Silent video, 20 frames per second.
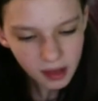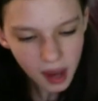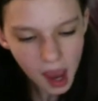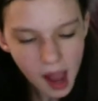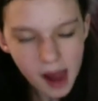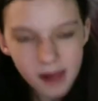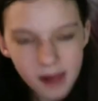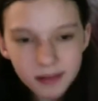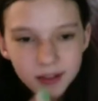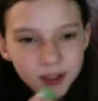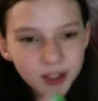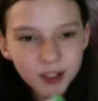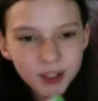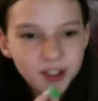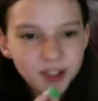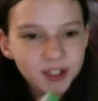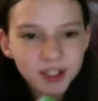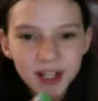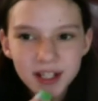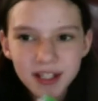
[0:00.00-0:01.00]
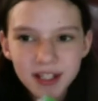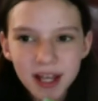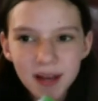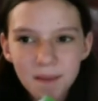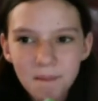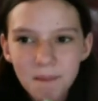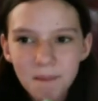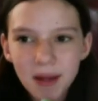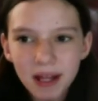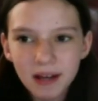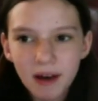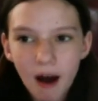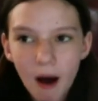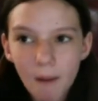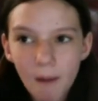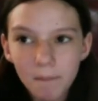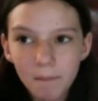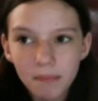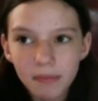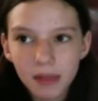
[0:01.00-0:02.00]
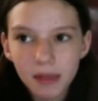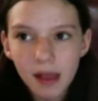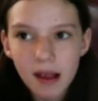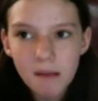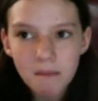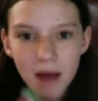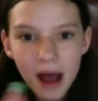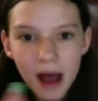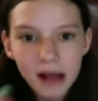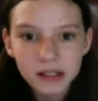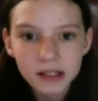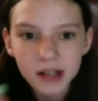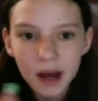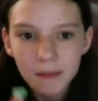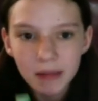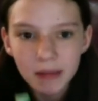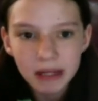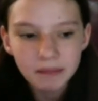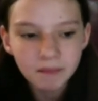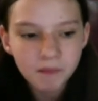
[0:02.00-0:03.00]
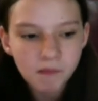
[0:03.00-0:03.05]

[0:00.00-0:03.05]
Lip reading: Because legit just tastes like mint gum, but as a gummy.